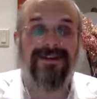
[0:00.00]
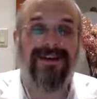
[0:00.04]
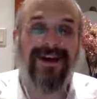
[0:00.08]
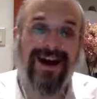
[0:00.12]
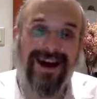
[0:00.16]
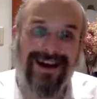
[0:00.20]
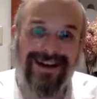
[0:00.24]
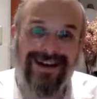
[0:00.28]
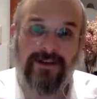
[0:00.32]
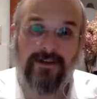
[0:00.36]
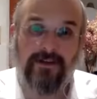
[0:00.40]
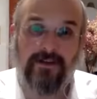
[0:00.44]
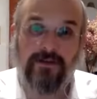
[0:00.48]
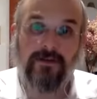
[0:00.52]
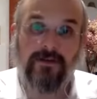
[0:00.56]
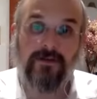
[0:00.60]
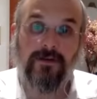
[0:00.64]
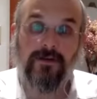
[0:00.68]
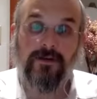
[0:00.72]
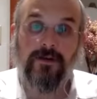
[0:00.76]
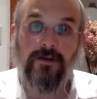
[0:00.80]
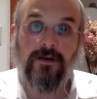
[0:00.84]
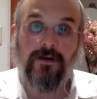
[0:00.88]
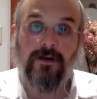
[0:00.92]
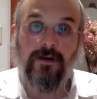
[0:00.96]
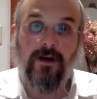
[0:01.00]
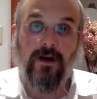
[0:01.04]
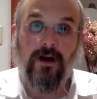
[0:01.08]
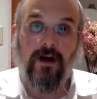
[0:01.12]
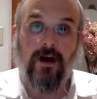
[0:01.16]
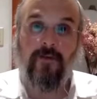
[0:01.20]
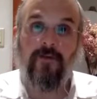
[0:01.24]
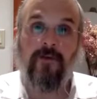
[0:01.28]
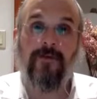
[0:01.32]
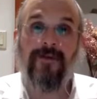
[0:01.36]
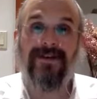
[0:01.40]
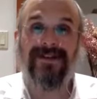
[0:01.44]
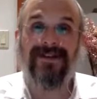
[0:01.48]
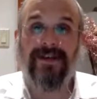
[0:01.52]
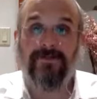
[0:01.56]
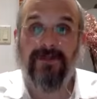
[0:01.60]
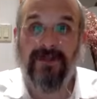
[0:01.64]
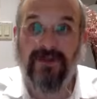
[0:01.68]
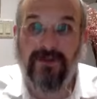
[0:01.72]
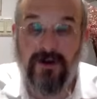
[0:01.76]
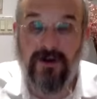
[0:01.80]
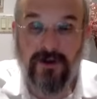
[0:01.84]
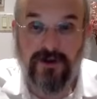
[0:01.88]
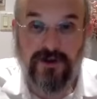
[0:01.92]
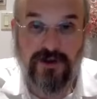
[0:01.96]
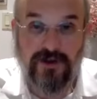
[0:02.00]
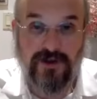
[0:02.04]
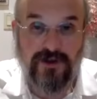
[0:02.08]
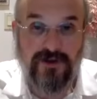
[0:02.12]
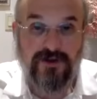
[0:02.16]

height of the Beis Hamikdash,